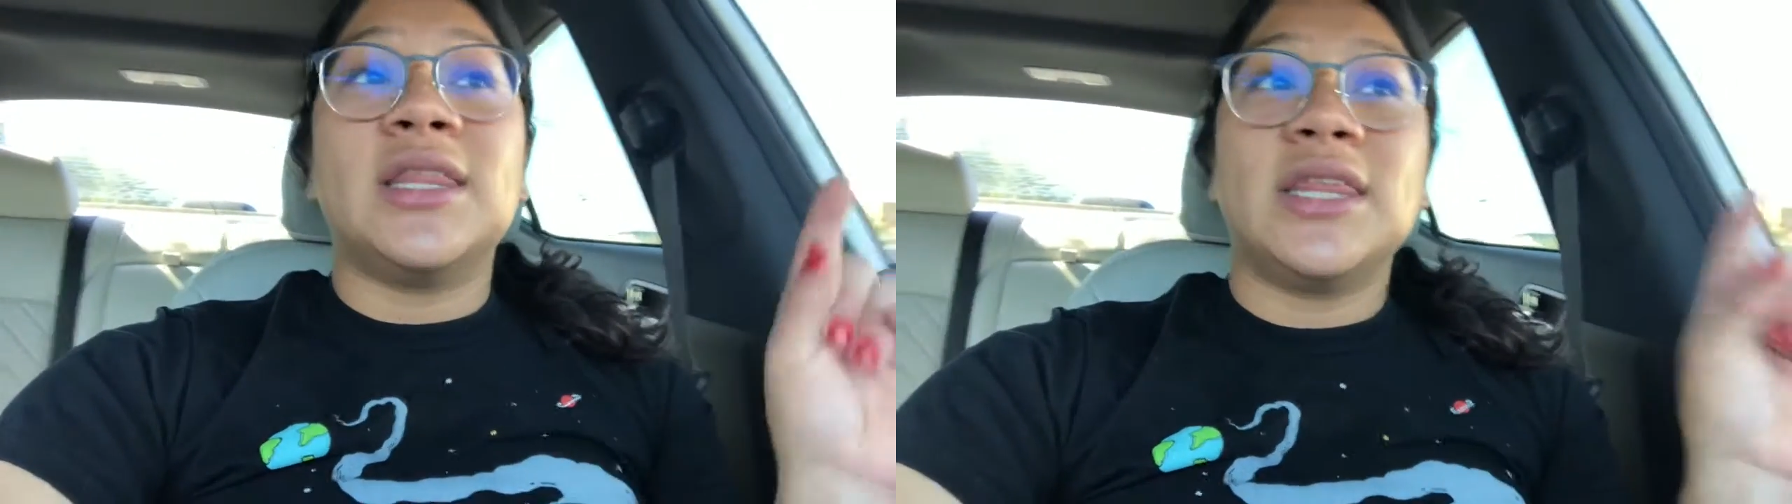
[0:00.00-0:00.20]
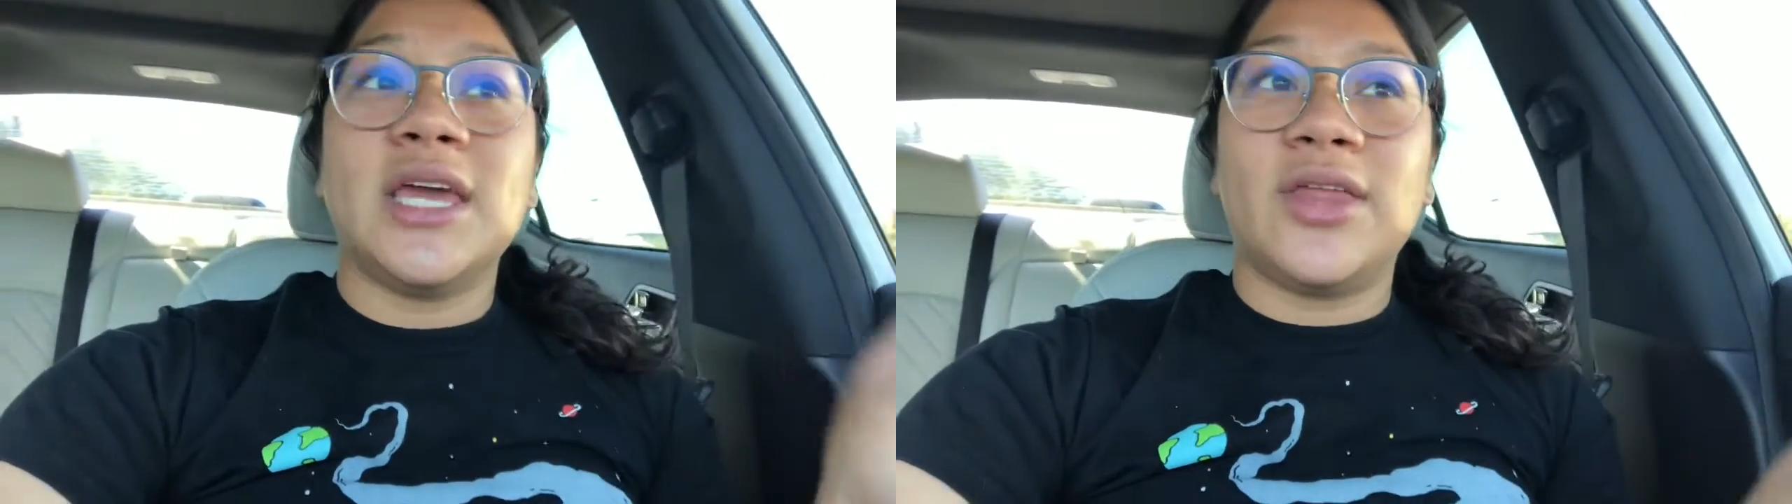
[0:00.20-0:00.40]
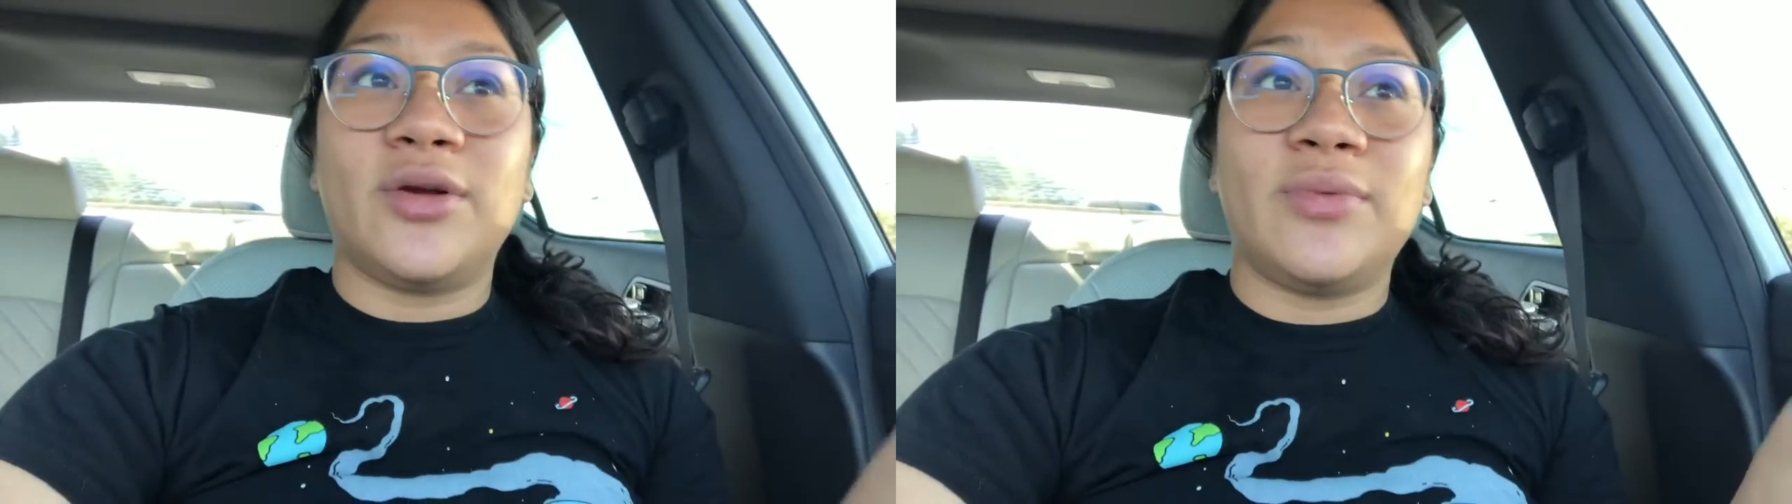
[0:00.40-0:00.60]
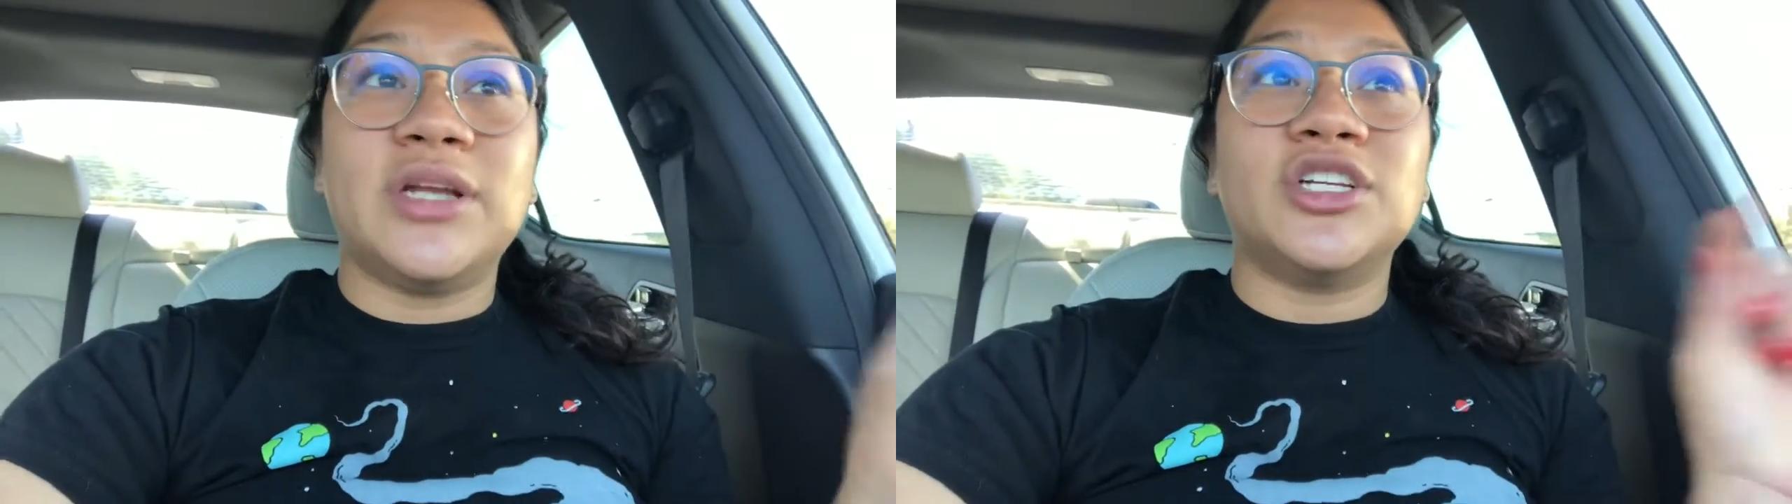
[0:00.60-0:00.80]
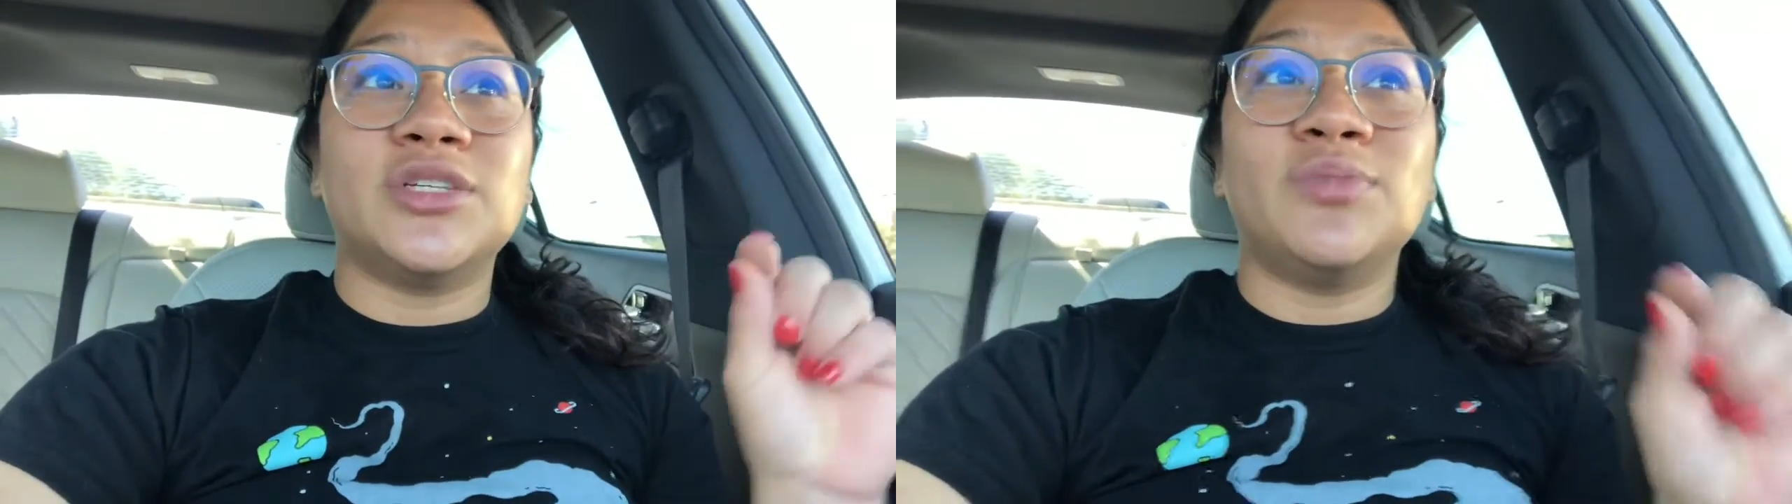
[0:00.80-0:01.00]
The other
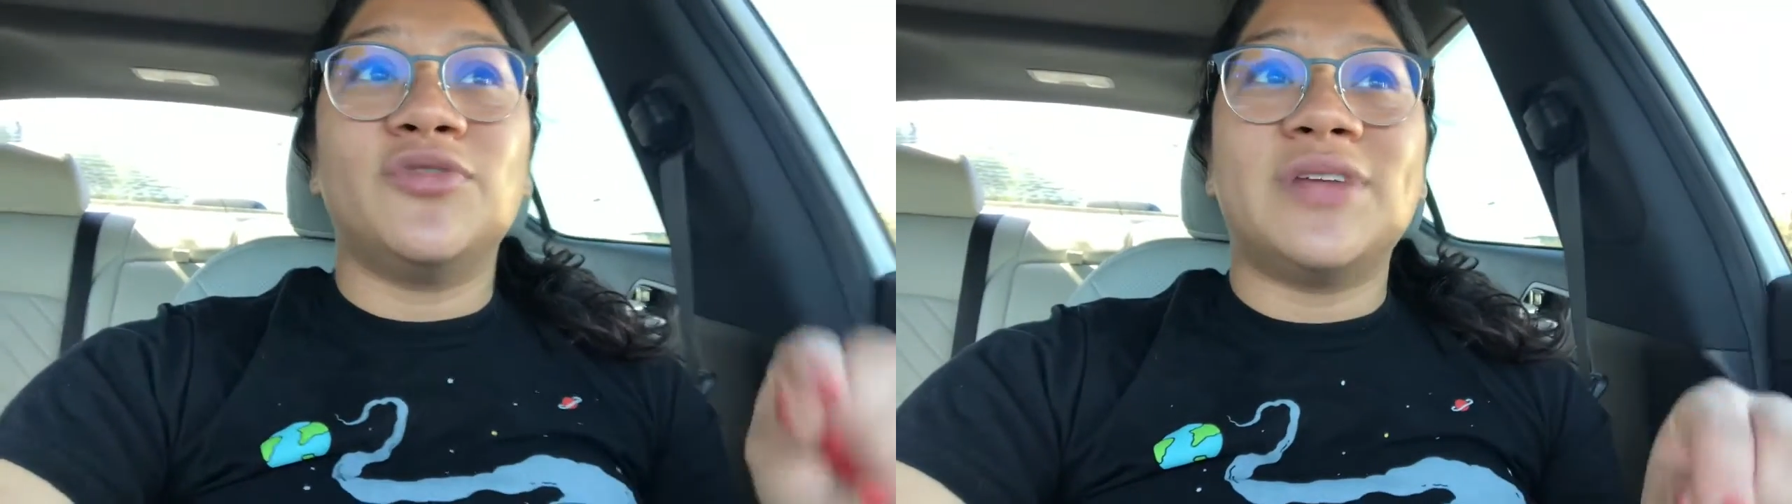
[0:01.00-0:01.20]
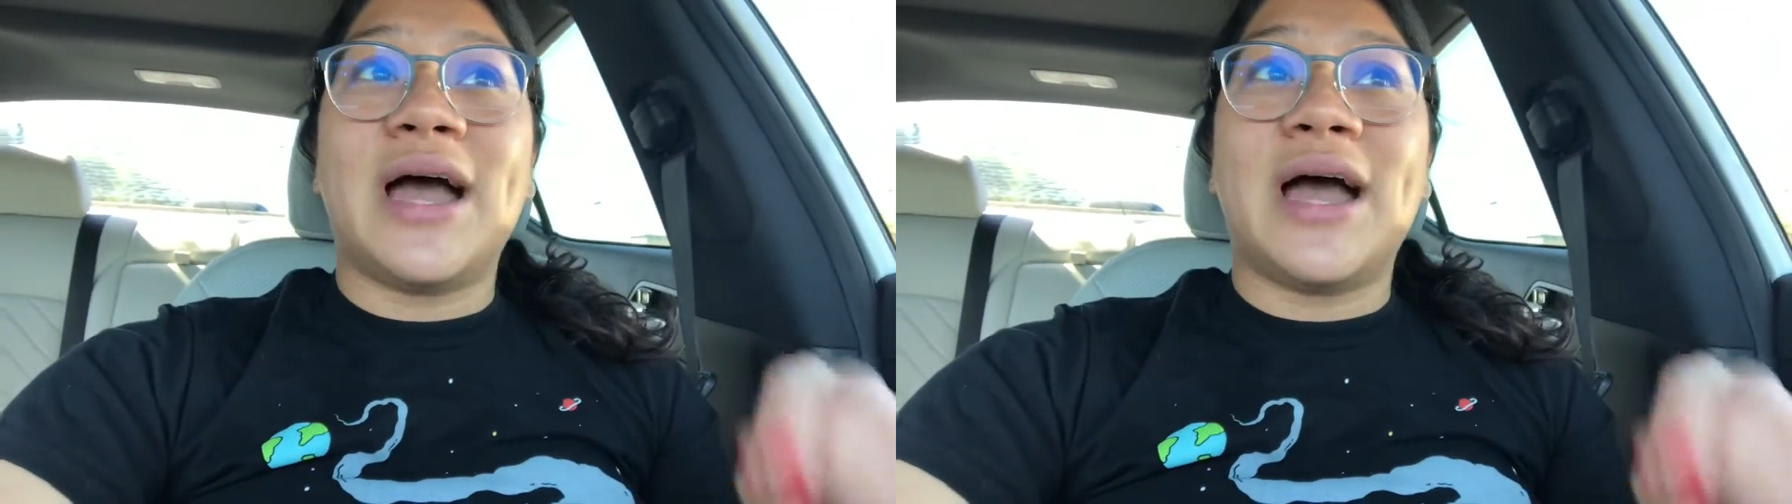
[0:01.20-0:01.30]
one just moved